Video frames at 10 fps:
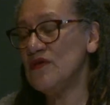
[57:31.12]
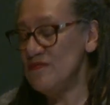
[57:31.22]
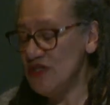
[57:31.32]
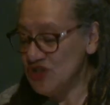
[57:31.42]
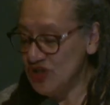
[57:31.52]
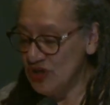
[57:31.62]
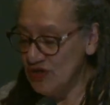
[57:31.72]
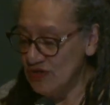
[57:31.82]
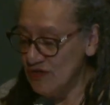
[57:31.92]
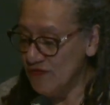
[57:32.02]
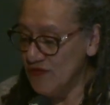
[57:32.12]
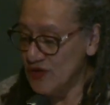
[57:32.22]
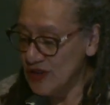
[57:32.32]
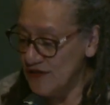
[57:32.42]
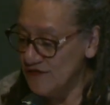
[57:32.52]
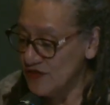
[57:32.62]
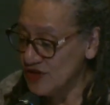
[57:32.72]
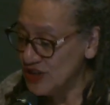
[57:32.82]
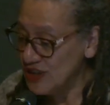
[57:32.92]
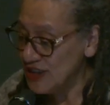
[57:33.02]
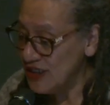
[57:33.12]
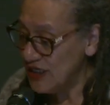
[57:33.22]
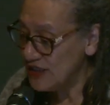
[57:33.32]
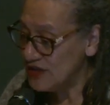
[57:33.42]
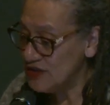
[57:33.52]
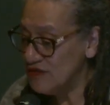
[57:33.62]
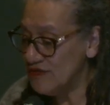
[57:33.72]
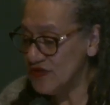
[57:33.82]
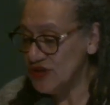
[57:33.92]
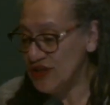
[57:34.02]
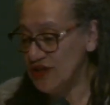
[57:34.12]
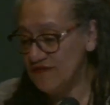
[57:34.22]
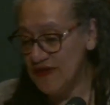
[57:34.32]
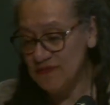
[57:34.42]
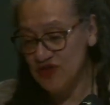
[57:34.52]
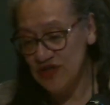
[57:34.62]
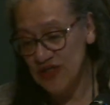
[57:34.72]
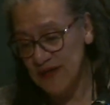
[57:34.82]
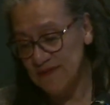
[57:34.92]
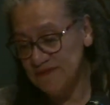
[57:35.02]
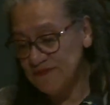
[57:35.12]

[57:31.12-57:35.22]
Commission for Diversity at the University of Amsterdam,